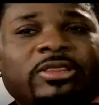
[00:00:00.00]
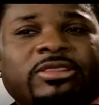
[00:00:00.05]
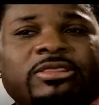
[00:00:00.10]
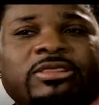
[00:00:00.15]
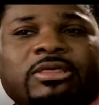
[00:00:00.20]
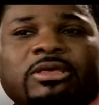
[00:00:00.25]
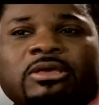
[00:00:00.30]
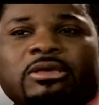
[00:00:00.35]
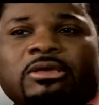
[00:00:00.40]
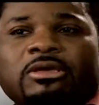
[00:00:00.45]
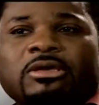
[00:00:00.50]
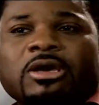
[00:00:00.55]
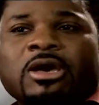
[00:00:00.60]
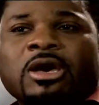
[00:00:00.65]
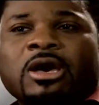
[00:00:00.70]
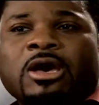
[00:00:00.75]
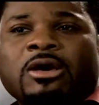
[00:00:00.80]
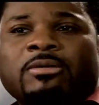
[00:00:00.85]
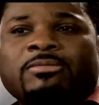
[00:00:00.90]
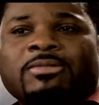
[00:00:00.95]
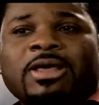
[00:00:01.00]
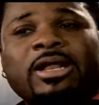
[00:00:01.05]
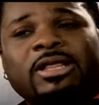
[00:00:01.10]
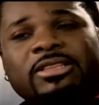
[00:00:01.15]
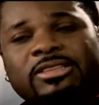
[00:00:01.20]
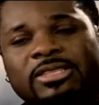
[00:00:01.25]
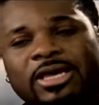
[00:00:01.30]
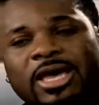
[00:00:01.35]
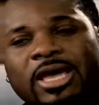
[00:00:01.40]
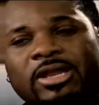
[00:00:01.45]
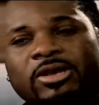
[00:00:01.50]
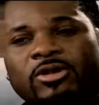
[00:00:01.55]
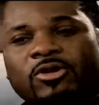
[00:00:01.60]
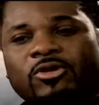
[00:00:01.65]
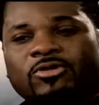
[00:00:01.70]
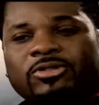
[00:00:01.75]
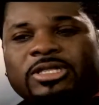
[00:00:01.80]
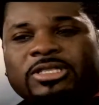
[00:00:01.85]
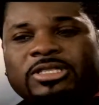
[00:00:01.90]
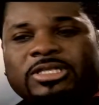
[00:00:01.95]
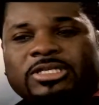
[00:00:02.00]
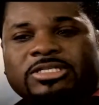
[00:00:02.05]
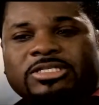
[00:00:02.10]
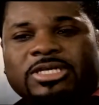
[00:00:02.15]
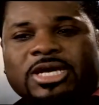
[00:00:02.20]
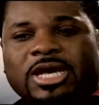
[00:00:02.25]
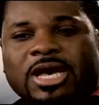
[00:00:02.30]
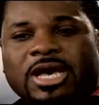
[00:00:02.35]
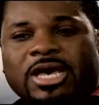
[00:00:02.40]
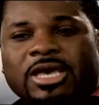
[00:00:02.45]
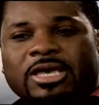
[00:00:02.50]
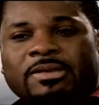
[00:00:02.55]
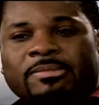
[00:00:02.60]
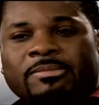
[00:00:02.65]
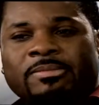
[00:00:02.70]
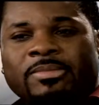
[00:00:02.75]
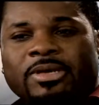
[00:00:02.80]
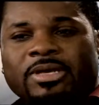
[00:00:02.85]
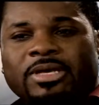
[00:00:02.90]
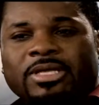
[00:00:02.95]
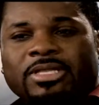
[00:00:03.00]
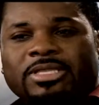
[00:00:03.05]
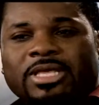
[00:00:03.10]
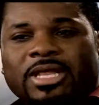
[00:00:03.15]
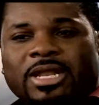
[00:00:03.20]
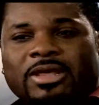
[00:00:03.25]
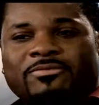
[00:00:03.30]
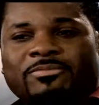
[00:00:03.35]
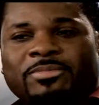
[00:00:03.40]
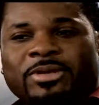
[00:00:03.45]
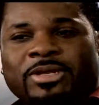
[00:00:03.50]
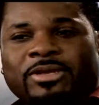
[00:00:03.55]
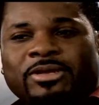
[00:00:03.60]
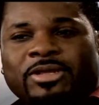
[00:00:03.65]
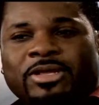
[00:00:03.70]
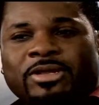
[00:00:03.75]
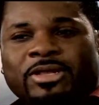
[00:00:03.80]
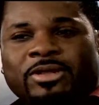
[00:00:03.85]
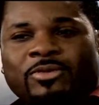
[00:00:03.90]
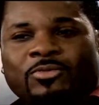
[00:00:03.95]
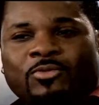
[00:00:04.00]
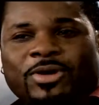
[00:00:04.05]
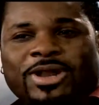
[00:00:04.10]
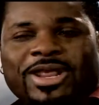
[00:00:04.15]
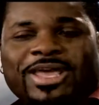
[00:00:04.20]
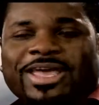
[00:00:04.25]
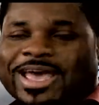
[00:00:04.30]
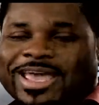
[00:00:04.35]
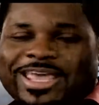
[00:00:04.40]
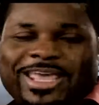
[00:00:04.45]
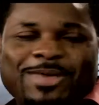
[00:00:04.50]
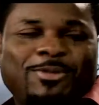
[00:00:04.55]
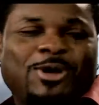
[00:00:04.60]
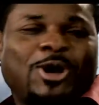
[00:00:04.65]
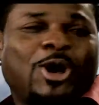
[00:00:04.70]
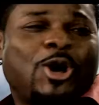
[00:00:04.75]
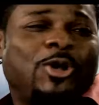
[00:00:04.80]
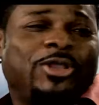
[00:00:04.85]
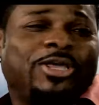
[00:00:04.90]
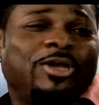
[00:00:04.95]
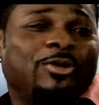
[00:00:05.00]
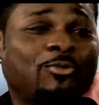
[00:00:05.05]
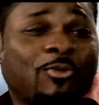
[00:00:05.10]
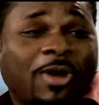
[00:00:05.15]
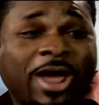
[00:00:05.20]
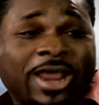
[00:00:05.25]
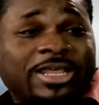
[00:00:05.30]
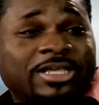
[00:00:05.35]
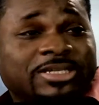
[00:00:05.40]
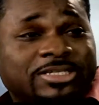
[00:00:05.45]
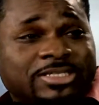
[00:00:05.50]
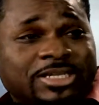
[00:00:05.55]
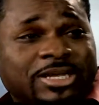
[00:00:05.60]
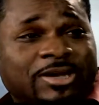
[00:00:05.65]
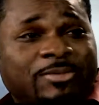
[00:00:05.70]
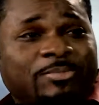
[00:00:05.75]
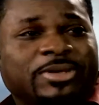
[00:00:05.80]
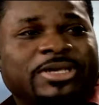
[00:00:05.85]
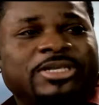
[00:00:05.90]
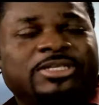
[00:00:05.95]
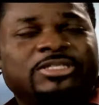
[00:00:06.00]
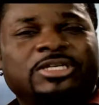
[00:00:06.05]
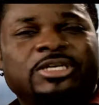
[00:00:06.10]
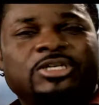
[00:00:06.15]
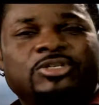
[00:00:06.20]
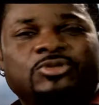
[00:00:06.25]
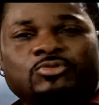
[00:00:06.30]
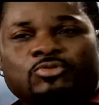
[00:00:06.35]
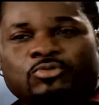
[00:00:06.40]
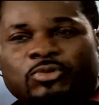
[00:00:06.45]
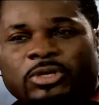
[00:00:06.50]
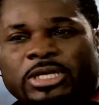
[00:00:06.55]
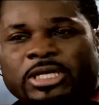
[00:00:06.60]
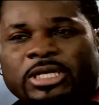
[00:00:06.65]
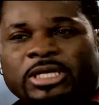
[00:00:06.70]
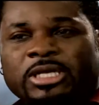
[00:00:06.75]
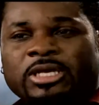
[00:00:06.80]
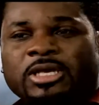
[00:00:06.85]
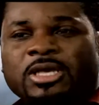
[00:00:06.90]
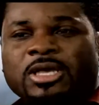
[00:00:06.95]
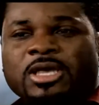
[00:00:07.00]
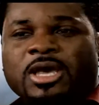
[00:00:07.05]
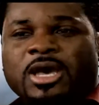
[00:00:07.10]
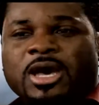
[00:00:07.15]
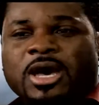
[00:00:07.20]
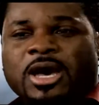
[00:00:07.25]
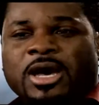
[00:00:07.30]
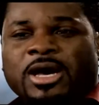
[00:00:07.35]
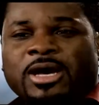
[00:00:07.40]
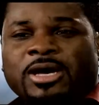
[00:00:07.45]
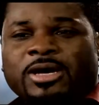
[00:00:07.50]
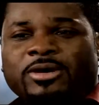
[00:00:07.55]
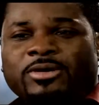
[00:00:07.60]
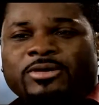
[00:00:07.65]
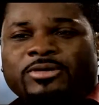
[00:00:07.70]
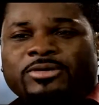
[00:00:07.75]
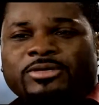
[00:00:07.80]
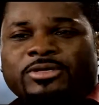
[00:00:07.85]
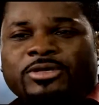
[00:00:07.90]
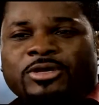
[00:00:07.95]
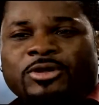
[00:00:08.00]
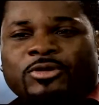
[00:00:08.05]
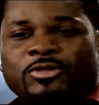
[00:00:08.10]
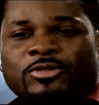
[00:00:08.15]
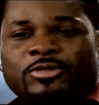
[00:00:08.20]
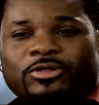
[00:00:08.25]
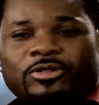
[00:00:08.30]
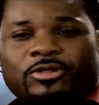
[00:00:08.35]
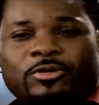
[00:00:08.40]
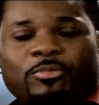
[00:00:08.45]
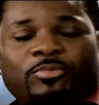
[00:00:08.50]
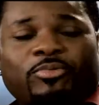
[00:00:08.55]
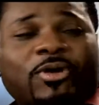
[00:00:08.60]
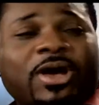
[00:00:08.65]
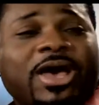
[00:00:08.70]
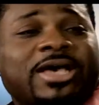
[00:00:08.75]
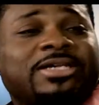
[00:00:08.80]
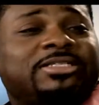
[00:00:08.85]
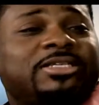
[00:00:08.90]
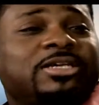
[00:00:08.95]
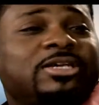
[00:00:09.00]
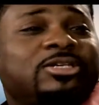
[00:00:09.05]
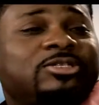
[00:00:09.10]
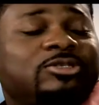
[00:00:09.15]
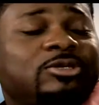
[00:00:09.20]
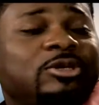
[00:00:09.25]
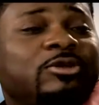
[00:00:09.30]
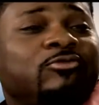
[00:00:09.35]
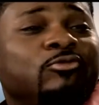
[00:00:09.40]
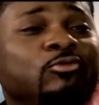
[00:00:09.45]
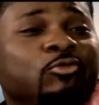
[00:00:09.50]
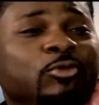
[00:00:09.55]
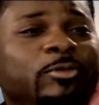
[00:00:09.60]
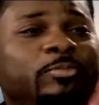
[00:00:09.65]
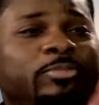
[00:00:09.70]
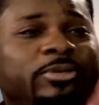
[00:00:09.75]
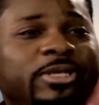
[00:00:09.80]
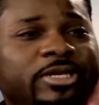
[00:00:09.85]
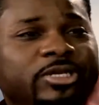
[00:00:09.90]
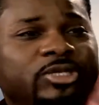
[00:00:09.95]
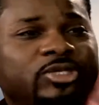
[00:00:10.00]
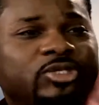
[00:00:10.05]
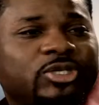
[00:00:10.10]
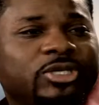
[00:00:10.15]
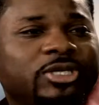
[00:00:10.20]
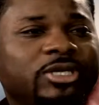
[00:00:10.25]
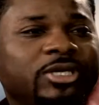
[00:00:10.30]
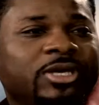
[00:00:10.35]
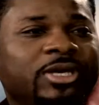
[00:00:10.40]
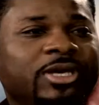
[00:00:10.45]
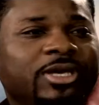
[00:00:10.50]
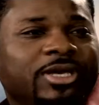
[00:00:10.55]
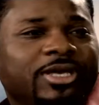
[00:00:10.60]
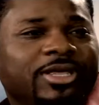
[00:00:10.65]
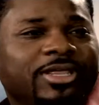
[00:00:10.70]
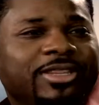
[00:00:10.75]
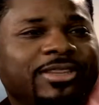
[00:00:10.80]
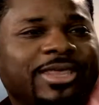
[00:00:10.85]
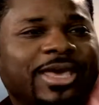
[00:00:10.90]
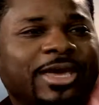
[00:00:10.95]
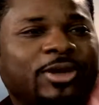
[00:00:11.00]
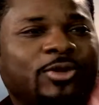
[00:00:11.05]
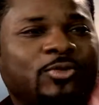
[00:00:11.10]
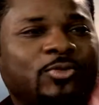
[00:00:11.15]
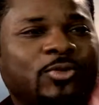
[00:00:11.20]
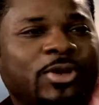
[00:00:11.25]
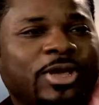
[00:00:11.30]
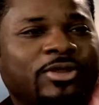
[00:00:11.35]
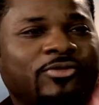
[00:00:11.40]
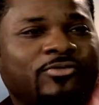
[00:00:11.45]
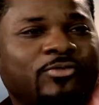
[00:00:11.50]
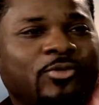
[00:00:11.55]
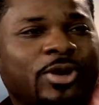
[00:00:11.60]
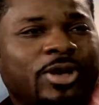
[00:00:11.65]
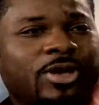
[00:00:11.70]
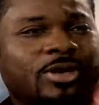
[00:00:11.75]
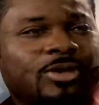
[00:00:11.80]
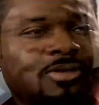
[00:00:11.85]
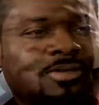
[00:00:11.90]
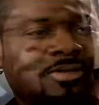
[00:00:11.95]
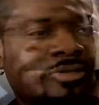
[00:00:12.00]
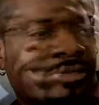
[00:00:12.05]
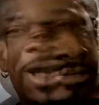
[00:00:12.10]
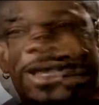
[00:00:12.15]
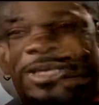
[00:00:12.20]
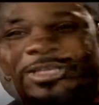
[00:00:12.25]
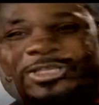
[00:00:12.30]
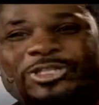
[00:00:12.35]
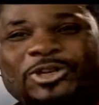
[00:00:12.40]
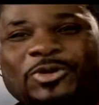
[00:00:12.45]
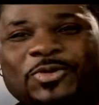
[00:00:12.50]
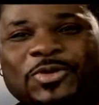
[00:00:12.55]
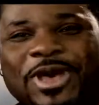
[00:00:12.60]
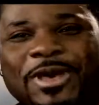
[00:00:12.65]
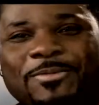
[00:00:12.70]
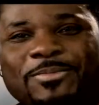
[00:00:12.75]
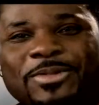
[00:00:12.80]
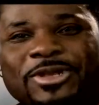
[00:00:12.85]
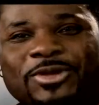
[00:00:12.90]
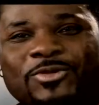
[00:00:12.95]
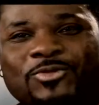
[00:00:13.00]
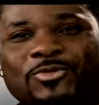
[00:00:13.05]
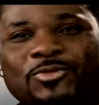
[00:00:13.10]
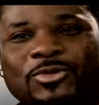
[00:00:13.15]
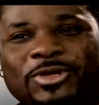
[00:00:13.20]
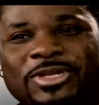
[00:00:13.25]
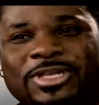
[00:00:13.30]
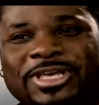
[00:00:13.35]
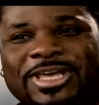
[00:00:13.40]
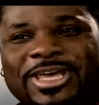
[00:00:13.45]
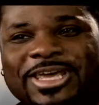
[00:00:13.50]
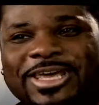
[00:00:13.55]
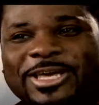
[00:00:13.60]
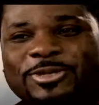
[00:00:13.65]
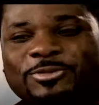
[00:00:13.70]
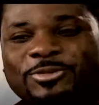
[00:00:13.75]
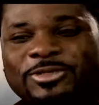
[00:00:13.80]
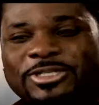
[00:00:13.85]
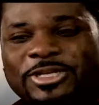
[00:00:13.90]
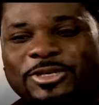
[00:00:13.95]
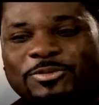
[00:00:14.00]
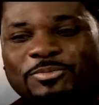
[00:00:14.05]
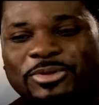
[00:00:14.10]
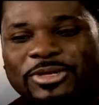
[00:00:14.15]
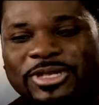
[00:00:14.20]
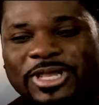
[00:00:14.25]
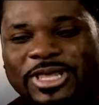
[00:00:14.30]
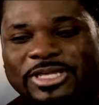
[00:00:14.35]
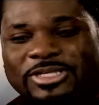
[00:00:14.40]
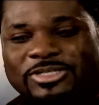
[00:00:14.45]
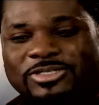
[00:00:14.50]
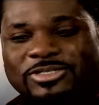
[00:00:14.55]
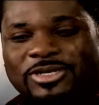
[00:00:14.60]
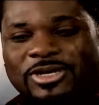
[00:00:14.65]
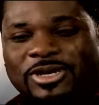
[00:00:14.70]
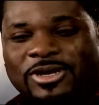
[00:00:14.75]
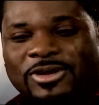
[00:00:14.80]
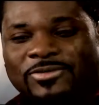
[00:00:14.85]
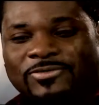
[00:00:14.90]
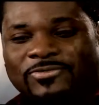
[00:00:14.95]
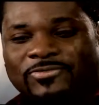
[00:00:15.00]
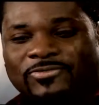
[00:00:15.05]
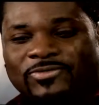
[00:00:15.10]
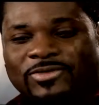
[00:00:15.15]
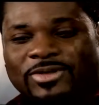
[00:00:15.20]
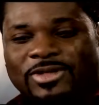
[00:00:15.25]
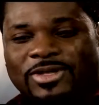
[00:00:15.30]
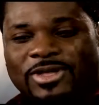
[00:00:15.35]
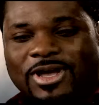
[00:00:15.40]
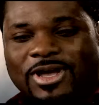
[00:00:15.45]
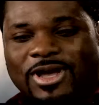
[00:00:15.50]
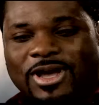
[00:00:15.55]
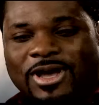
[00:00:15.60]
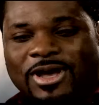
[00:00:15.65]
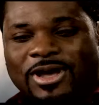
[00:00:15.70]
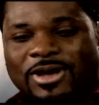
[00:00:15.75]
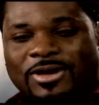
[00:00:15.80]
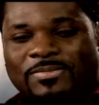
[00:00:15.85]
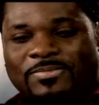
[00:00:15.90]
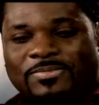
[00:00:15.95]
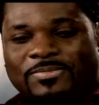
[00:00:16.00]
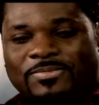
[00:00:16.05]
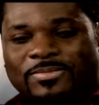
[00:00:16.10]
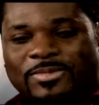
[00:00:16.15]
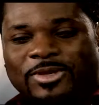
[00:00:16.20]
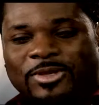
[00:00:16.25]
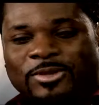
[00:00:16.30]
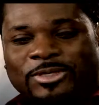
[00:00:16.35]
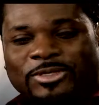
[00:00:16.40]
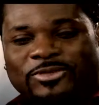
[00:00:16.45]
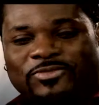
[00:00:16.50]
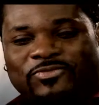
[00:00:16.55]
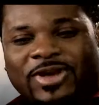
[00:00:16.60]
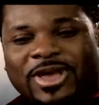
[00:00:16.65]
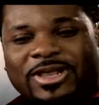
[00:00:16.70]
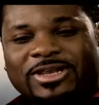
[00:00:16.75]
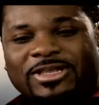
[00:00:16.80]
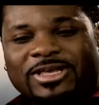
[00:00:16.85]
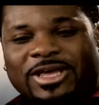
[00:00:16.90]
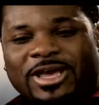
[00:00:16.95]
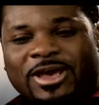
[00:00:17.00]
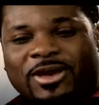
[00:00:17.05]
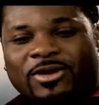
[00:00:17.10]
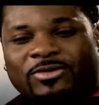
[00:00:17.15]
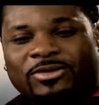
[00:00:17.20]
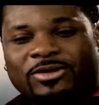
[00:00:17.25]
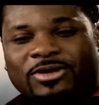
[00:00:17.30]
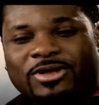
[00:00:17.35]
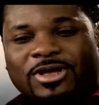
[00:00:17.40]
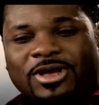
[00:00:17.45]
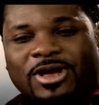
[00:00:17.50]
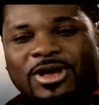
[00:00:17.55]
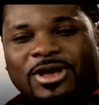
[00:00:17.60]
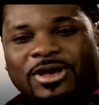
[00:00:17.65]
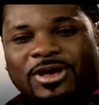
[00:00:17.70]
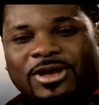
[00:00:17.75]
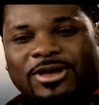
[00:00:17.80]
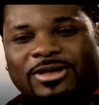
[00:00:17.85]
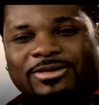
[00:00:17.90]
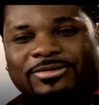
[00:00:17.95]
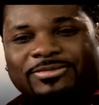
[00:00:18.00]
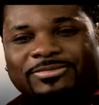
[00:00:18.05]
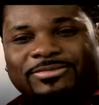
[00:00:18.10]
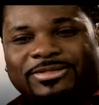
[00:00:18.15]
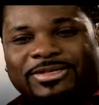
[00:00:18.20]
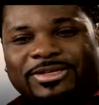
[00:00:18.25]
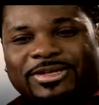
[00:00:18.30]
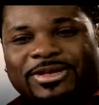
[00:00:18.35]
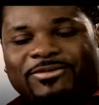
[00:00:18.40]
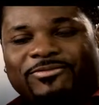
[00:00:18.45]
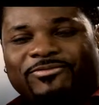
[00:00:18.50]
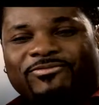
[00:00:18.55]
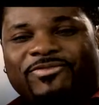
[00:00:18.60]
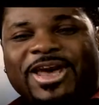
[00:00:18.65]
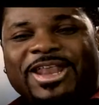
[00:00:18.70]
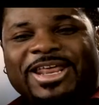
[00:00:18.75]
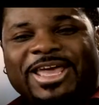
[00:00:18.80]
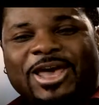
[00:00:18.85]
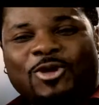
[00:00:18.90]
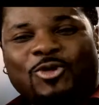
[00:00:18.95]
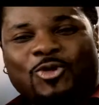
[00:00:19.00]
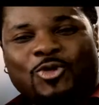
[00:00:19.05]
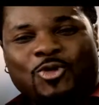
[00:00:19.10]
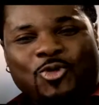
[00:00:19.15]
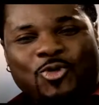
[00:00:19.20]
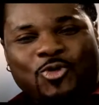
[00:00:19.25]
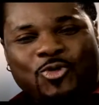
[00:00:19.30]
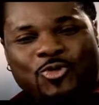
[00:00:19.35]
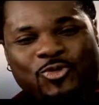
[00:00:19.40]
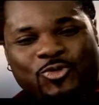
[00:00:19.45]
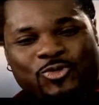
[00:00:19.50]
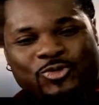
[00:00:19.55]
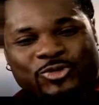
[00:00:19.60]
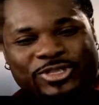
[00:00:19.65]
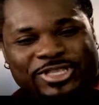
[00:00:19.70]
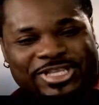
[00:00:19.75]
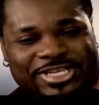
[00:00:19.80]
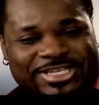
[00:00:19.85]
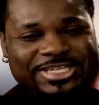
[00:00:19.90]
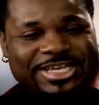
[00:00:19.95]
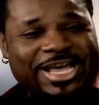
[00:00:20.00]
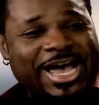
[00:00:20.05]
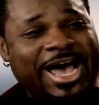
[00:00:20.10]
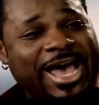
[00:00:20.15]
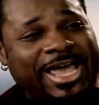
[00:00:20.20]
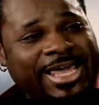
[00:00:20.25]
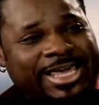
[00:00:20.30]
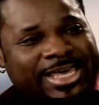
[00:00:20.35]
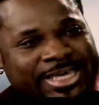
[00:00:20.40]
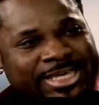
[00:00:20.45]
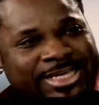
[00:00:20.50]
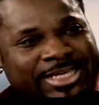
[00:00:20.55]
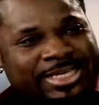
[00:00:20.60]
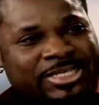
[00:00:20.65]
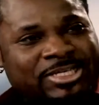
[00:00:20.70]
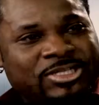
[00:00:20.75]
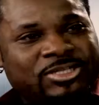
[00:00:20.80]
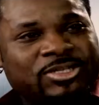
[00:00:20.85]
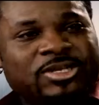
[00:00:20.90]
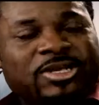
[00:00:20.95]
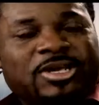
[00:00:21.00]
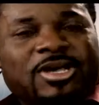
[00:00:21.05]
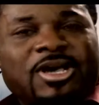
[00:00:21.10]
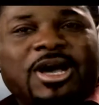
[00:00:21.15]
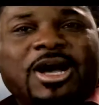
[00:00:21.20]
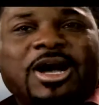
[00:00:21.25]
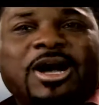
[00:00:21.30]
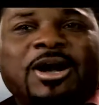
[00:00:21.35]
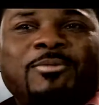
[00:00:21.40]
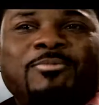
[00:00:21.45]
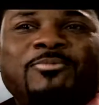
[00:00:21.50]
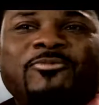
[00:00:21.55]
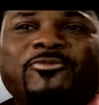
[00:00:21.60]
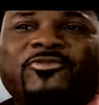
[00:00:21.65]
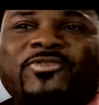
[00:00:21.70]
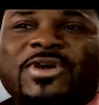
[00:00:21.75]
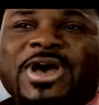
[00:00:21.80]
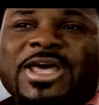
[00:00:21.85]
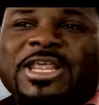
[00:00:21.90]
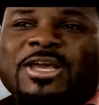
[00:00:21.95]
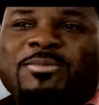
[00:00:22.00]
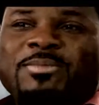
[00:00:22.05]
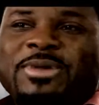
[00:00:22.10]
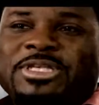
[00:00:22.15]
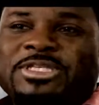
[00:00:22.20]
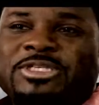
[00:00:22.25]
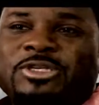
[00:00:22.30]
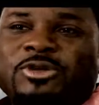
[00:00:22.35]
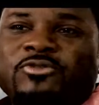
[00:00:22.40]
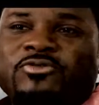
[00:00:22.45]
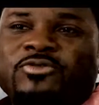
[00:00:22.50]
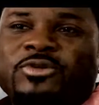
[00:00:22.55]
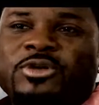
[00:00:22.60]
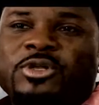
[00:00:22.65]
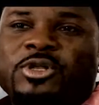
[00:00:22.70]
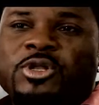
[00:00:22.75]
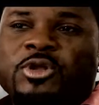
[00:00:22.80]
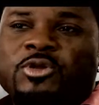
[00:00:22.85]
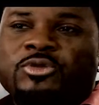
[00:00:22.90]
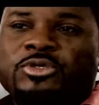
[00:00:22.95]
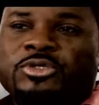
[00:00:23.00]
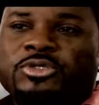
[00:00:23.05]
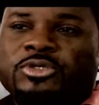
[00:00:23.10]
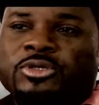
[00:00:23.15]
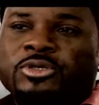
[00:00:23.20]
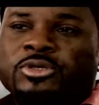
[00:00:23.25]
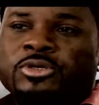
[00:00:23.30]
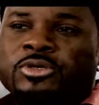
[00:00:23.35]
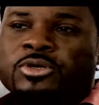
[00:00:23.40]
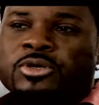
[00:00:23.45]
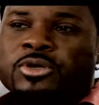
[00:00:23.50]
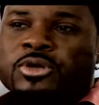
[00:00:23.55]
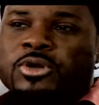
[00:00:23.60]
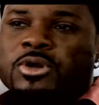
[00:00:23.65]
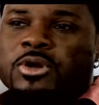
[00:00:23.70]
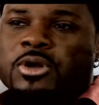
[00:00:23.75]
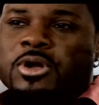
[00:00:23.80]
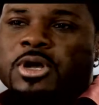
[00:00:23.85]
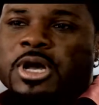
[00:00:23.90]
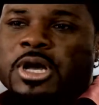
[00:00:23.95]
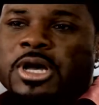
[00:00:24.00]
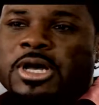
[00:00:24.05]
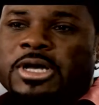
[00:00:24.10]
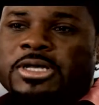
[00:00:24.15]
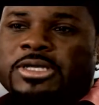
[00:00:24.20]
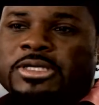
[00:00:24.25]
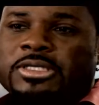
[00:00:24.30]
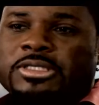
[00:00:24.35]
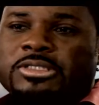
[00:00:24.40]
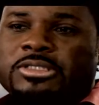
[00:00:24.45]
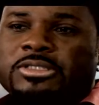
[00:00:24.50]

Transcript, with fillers: I think, um, not I think, I know that this time that I've been in, in, in what I, I, keep calling a writing slump is just really, uh, you know, the process of replenishing that creative well. Uh, so I'm in a really interesting place of, um, you know, just finding out, finding out who this guy is, um, finding myself closer, uh,